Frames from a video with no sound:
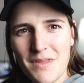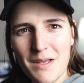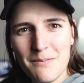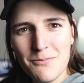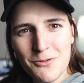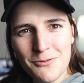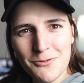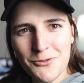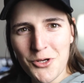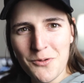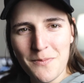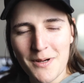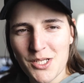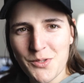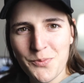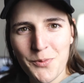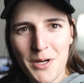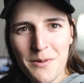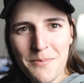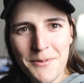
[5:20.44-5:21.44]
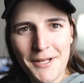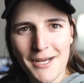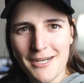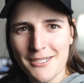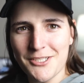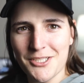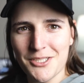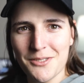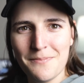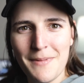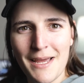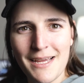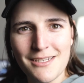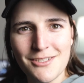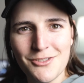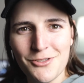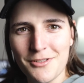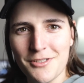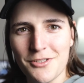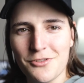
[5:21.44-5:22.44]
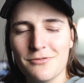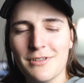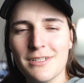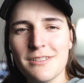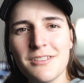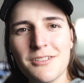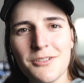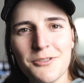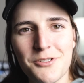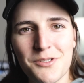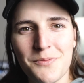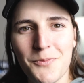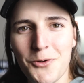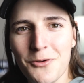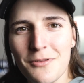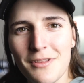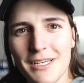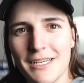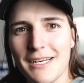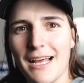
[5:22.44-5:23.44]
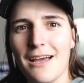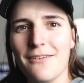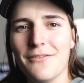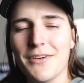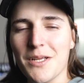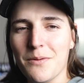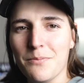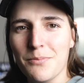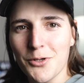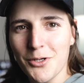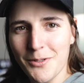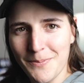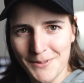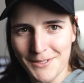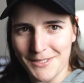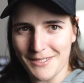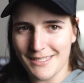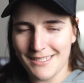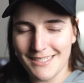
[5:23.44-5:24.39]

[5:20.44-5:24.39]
I'm doing too much pre-production and making sure this runs too smoothly to have any bloopers.